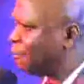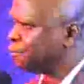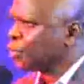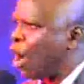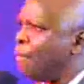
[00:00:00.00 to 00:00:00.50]

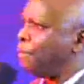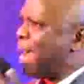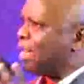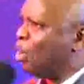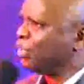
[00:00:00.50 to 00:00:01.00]

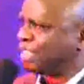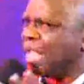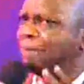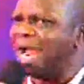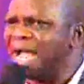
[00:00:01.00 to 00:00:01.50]
Rompano
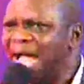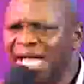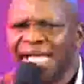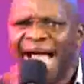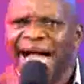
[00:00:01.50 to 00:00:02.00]
Sebraga,
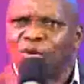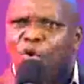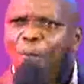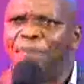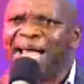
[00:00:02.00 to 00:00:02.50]

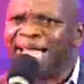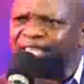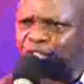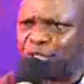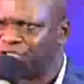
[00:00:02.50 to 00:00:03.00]
Akupe
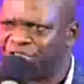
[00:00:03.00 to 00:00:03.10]
Ketoji,